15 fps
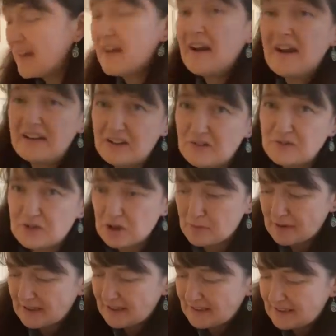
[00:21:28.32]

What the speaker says: I love Dobby.